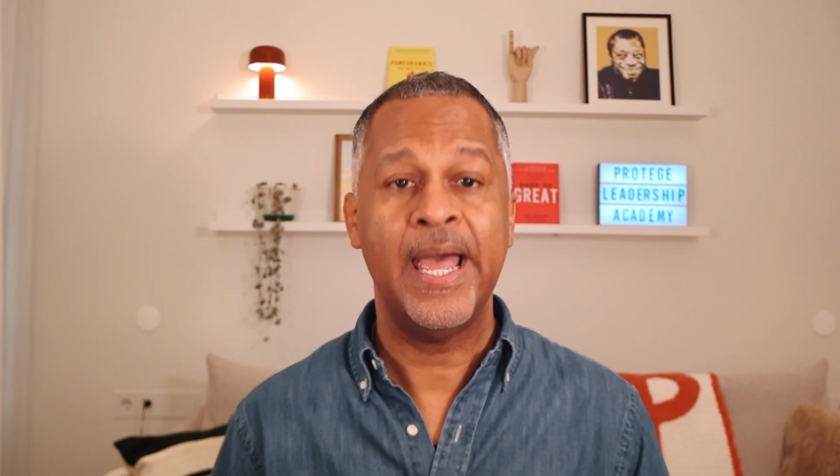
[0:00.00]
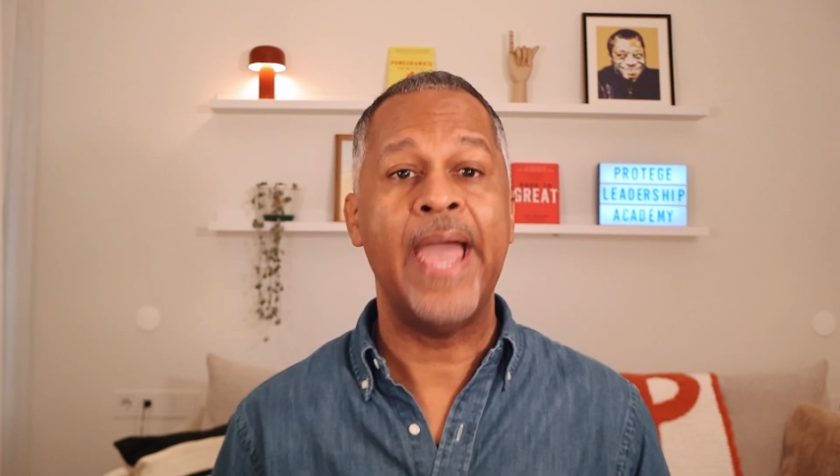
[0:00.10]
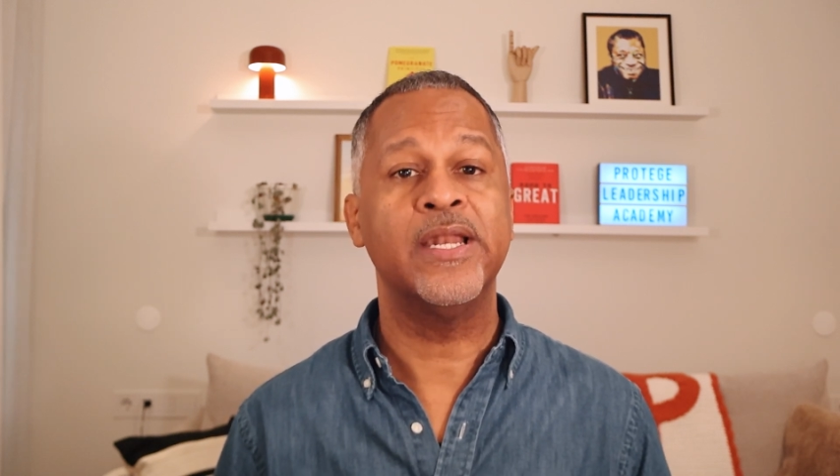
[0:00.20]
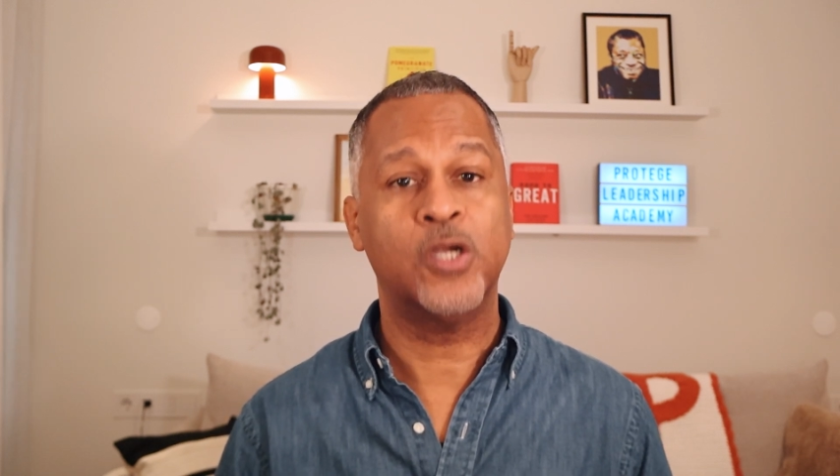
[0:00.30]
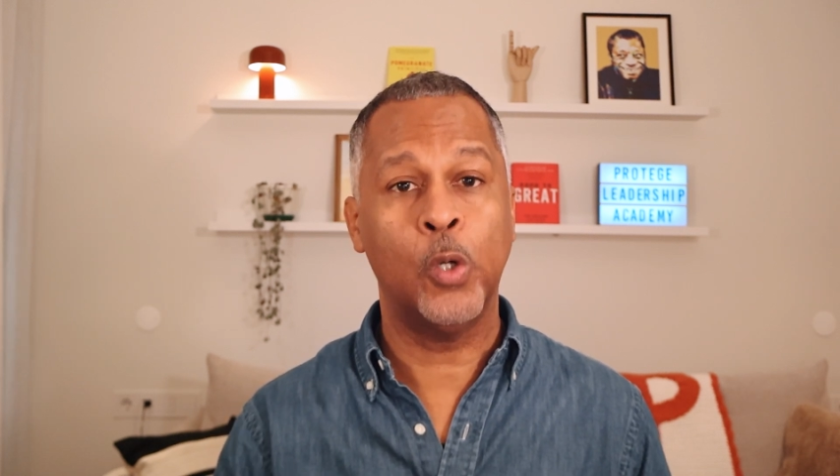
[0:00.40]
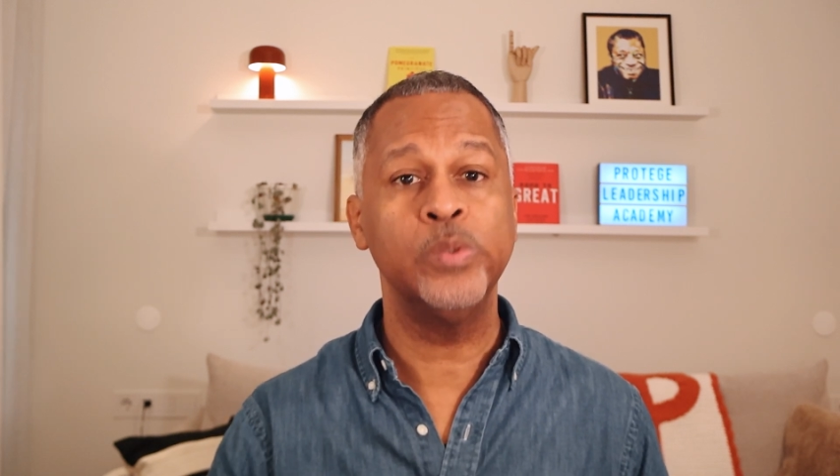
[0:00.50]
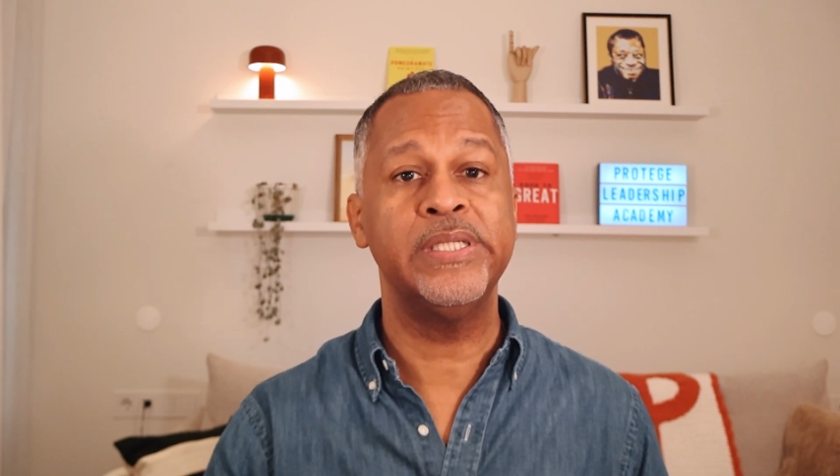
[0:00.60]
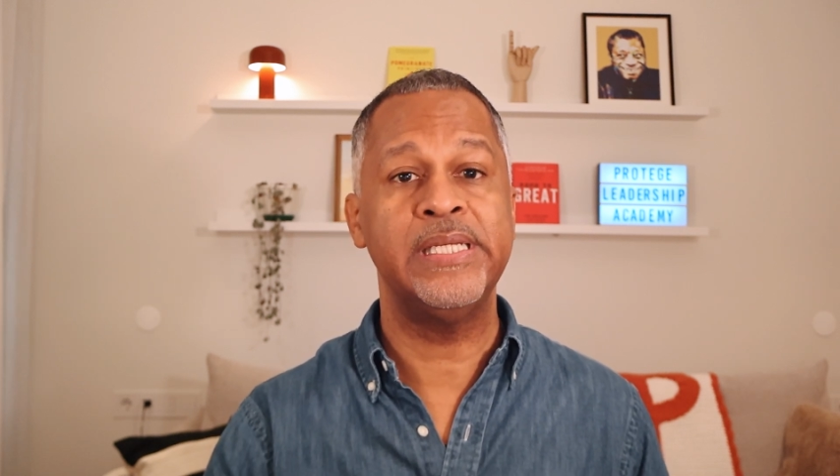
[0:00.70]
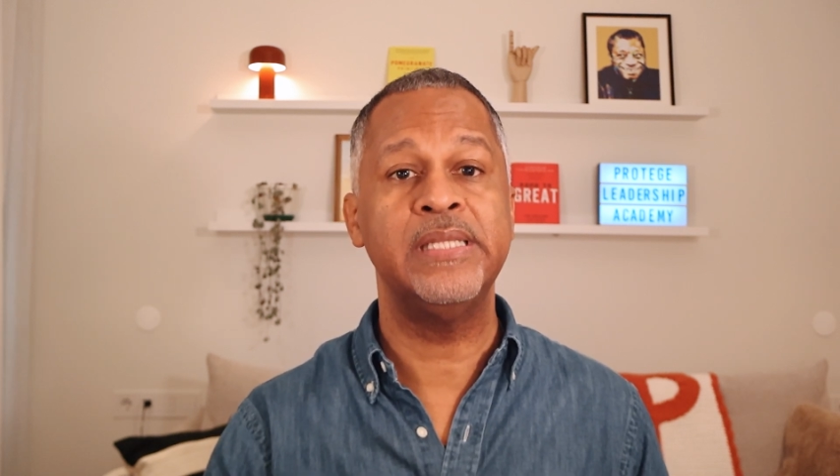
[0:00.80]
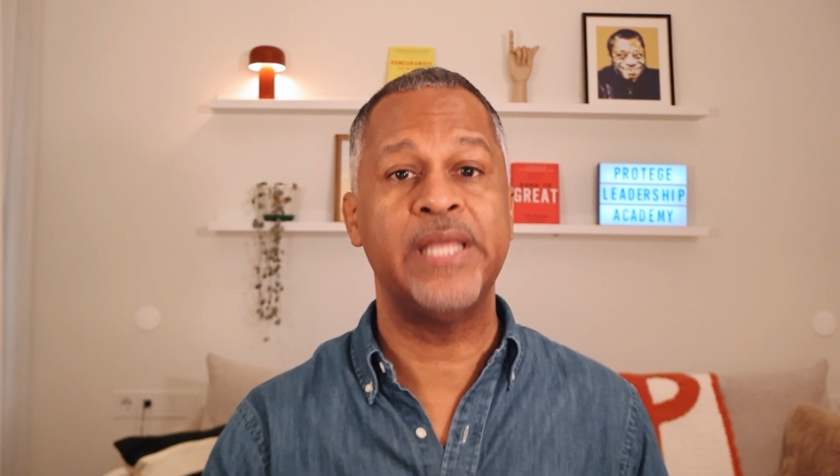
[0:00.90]
and
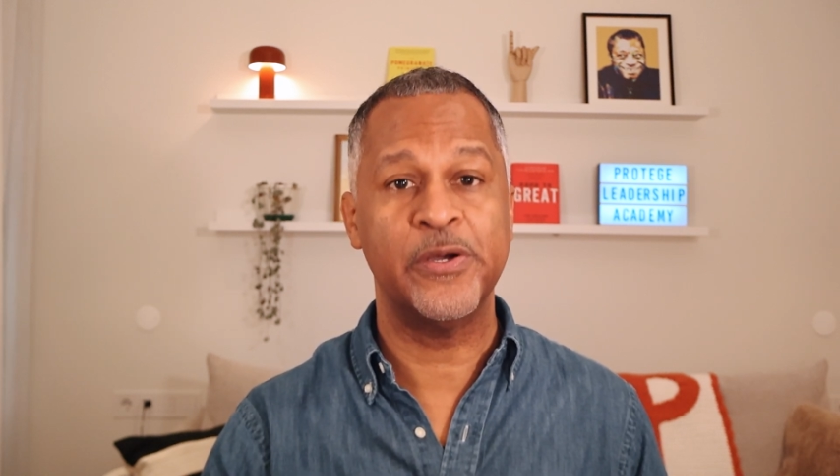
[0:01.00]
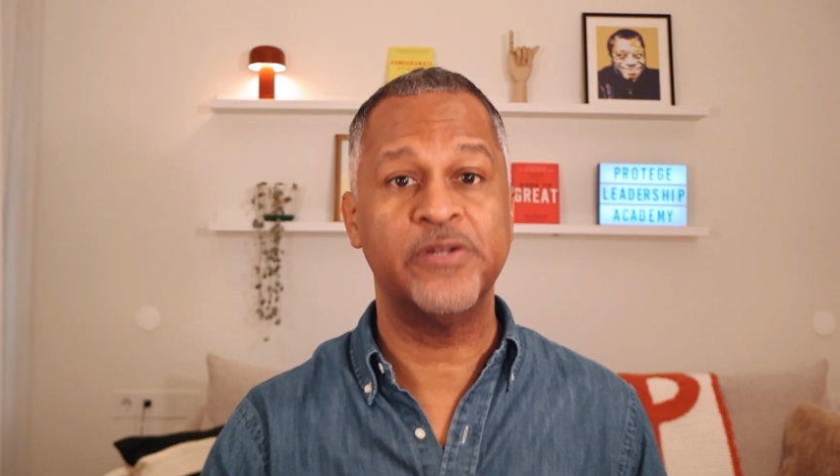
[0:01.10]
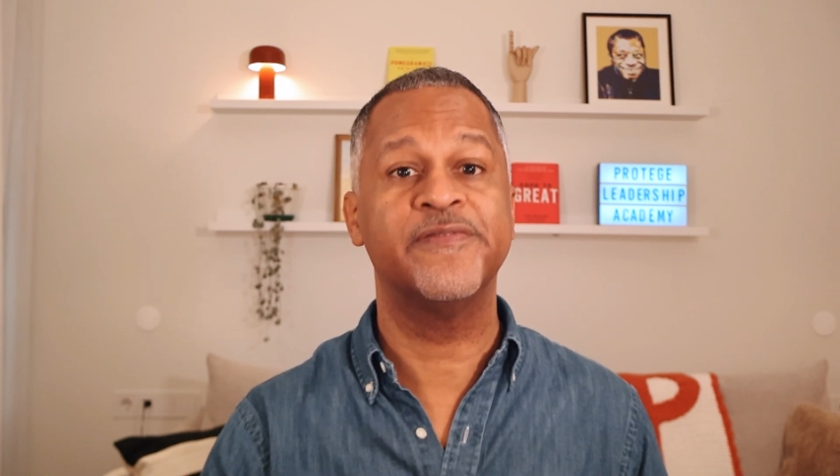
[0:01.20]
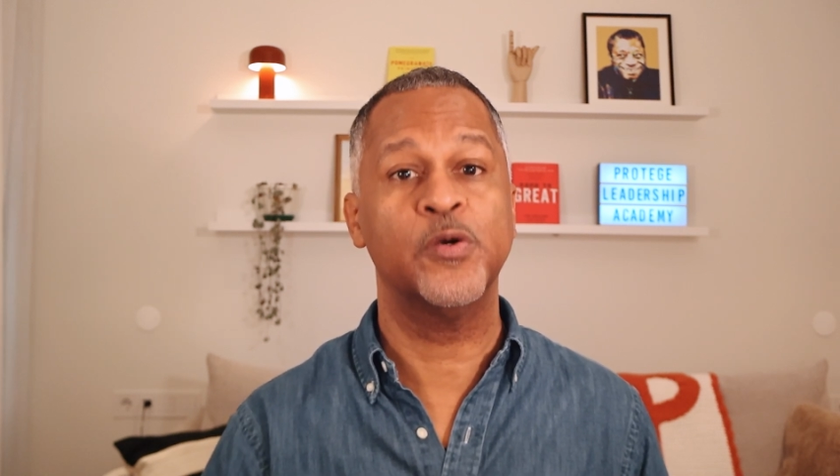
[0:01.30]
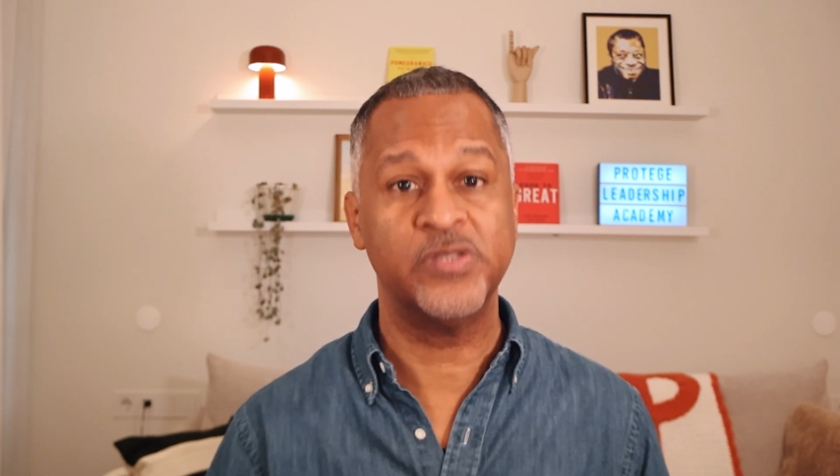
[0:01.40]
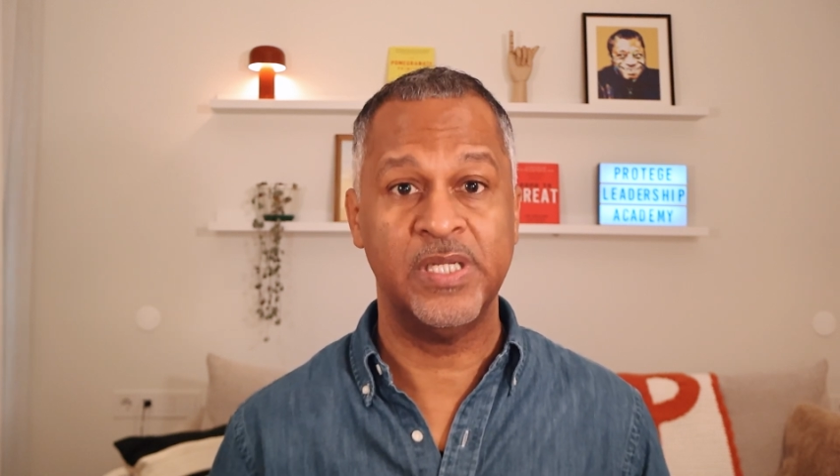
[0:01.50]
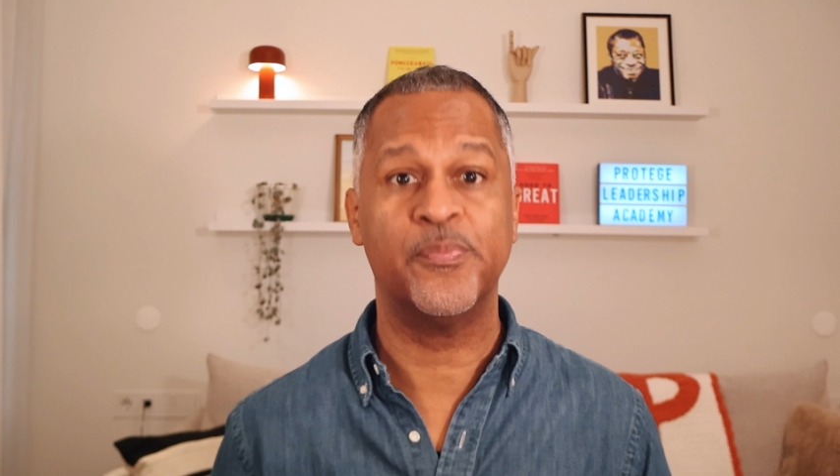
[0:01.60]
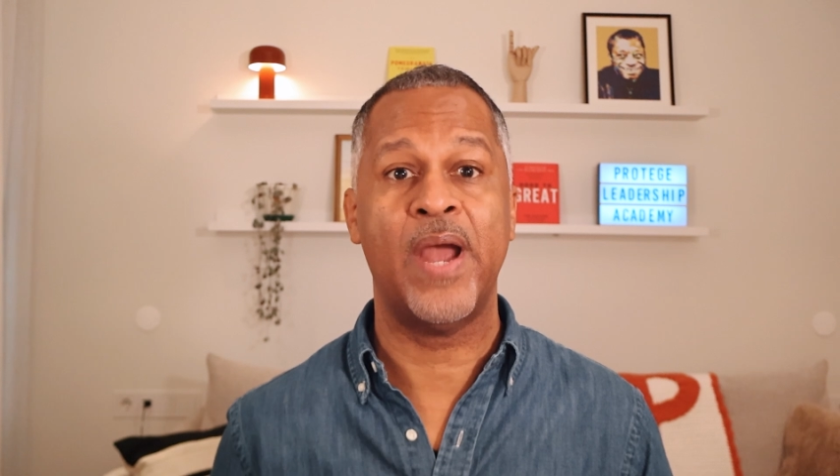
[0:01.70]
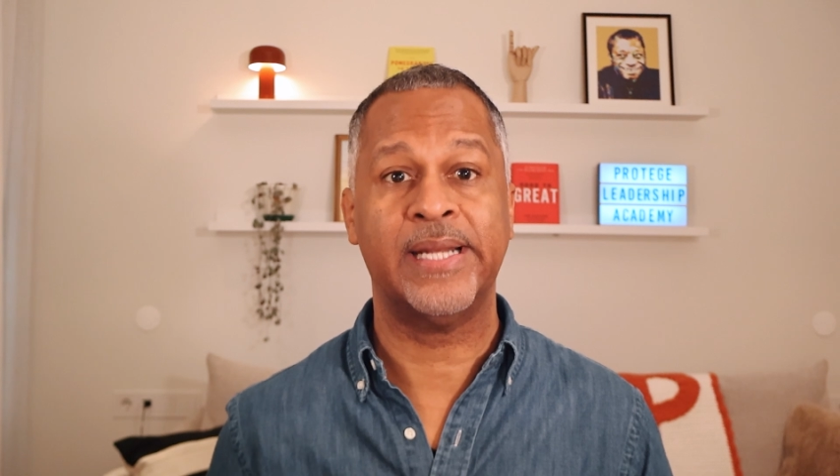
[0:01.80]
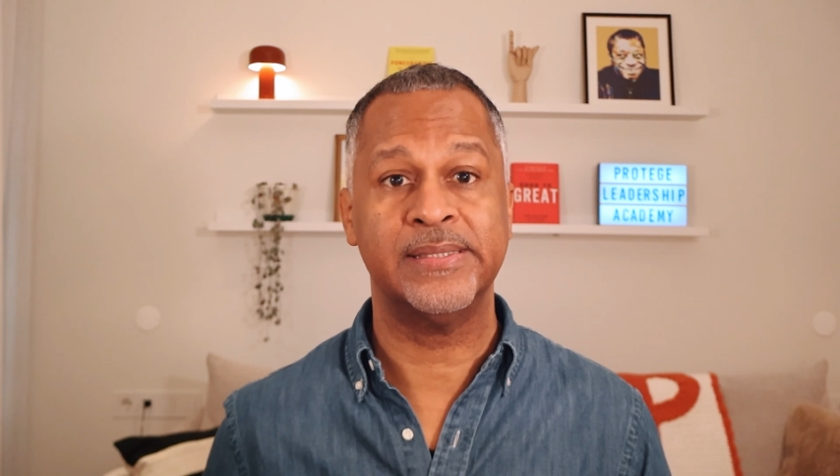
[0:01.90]
co-lead their diversity
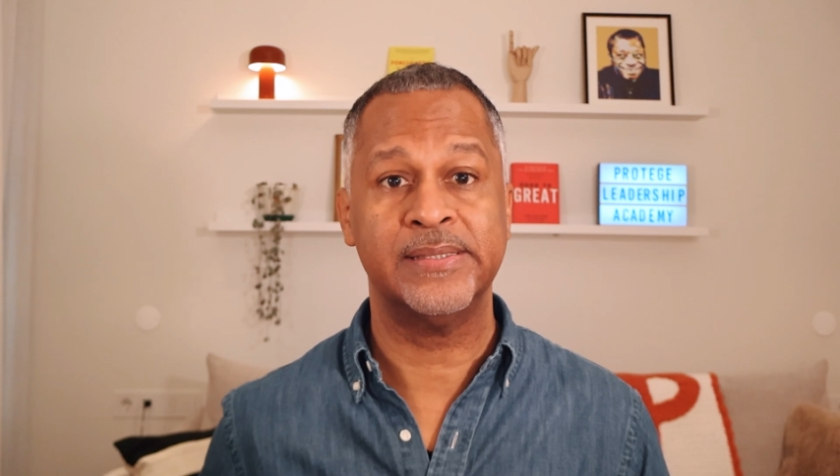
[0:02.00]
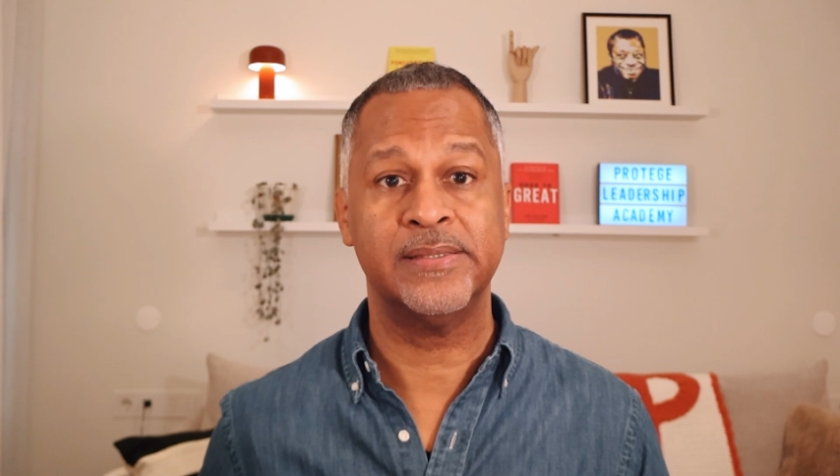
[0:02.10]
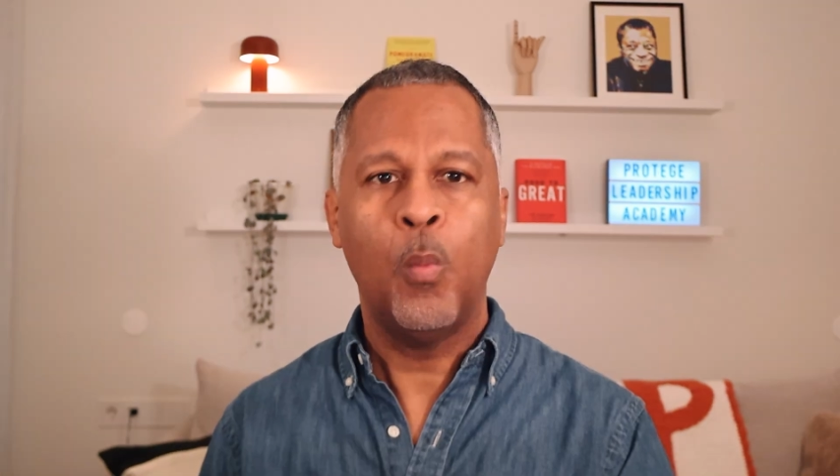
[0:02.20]
practice.